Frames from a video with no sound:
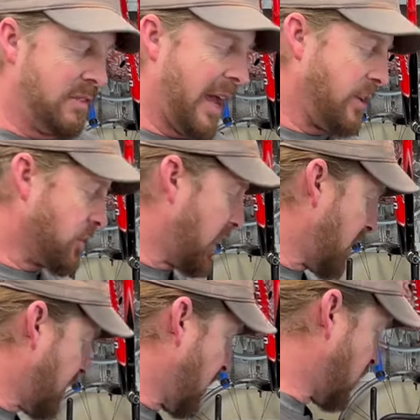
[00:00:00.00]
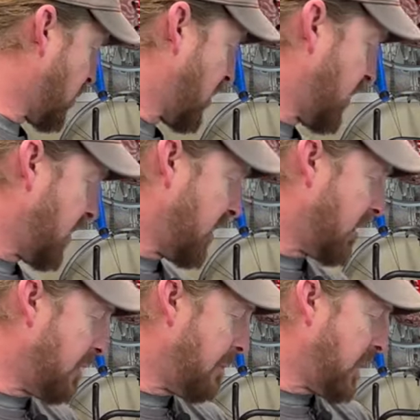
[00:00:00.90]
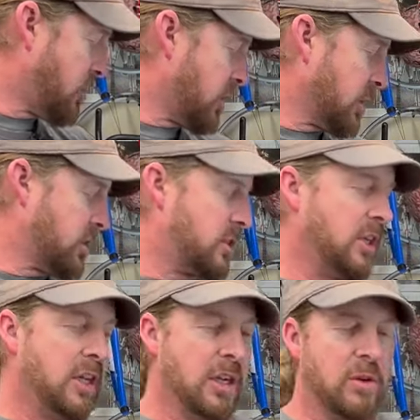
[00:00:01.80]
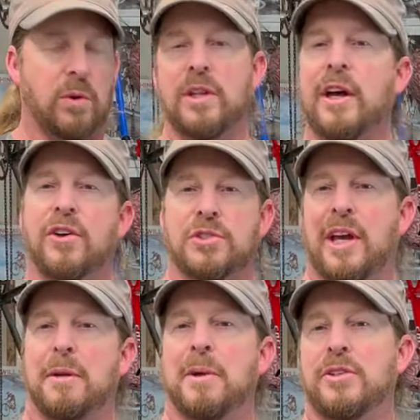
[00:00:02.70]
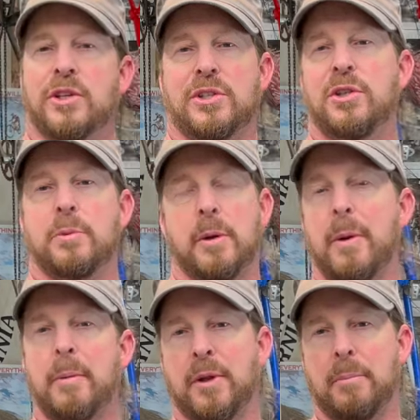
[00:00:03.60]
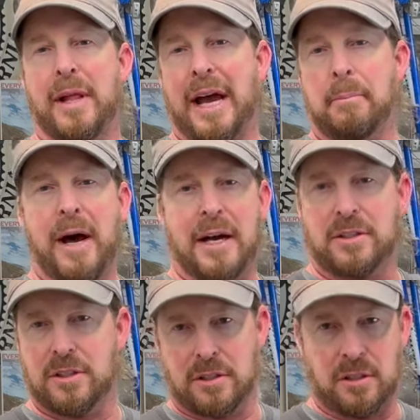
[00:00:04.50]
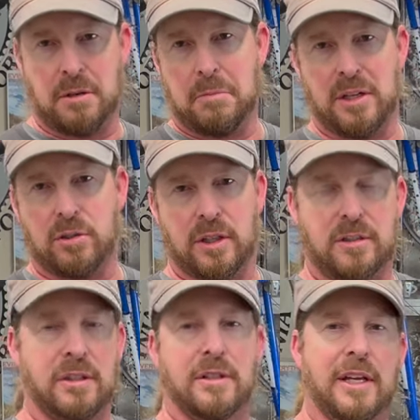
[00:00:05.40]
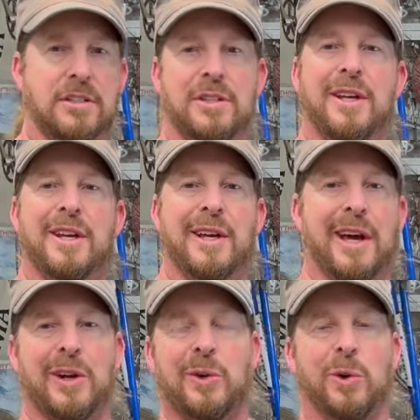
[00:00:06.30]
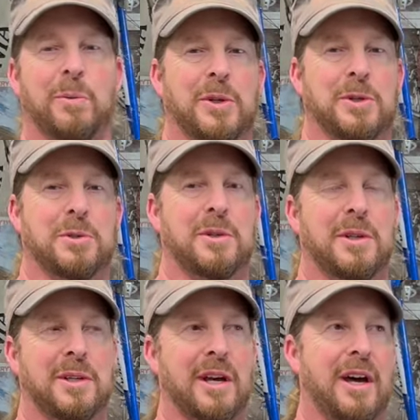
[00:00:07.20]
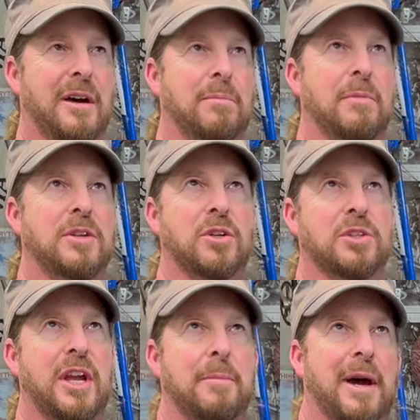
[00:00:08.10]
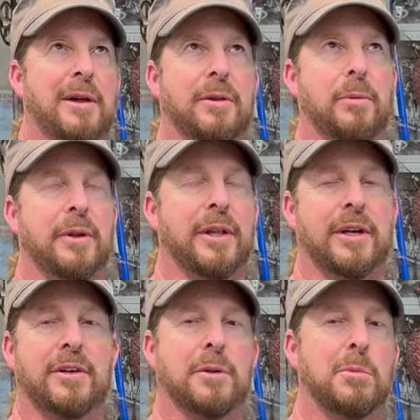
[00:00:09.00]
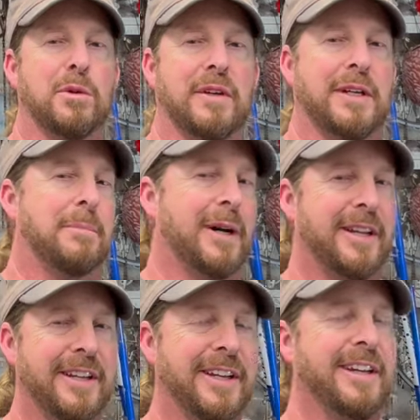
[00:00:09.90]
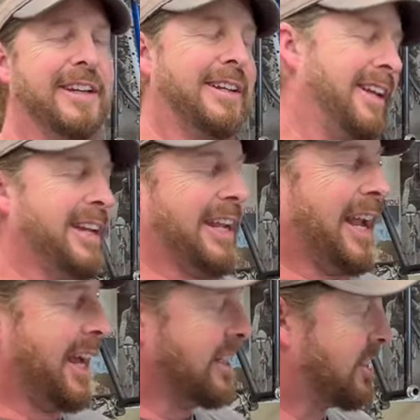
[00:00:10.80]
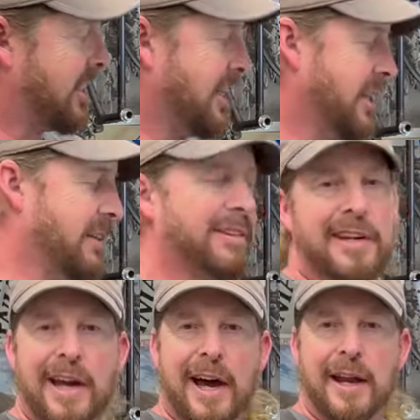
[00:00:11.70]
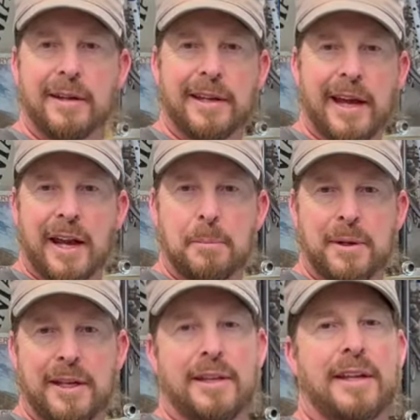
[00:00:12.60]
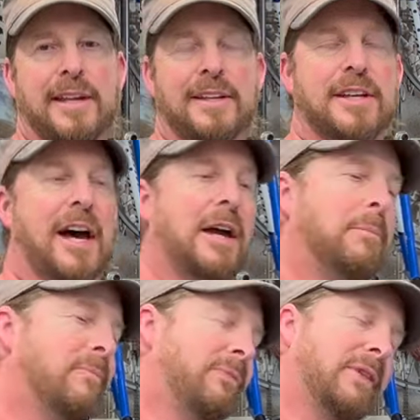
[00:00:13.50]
that was kind of an interesting thing, the matrix. And they also had matrix tubes. I remember the black boxes that said matrix, and that's kind of cool because matrix came out a little bit later in the movie. But in any case, they got a beat at that time.